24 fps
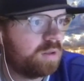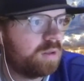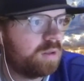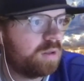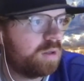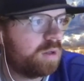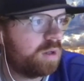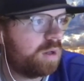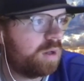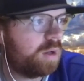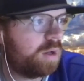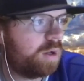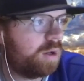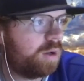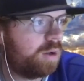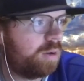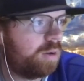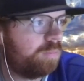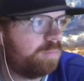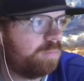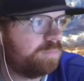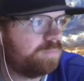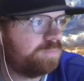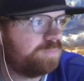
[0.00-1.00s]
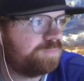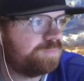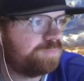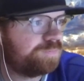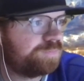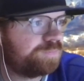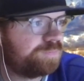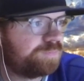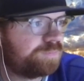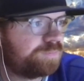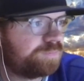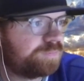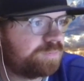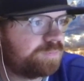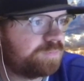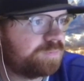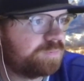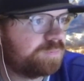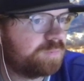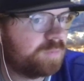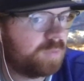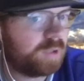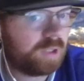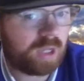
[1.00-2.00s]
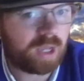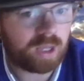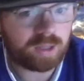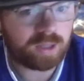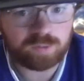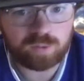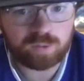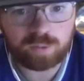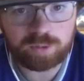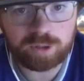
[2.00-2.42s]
So I